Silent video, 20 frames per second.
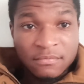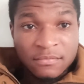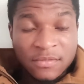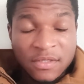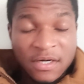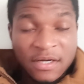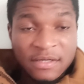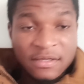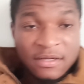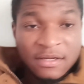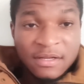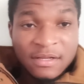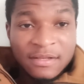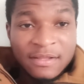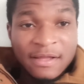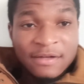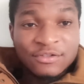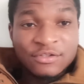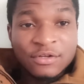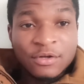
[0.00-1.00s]
right
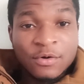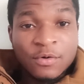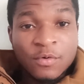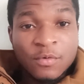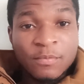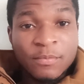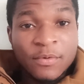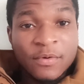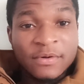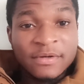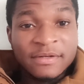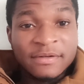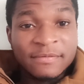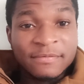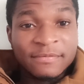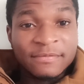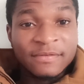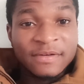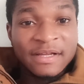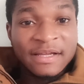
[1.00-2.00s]
that's the whole point
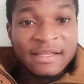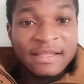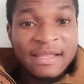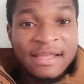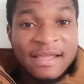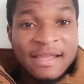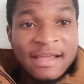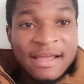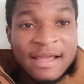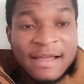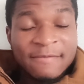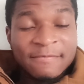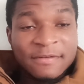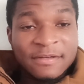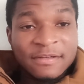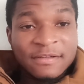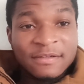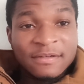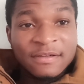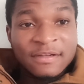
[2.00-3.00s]
of like
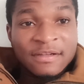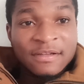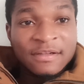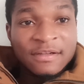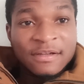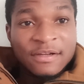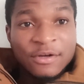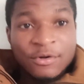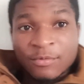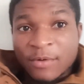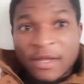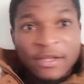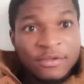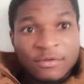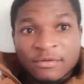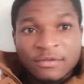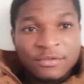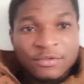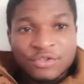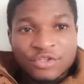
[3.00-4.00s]
having a
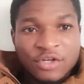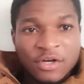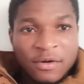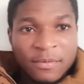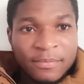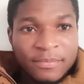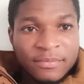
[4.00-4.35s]
regular job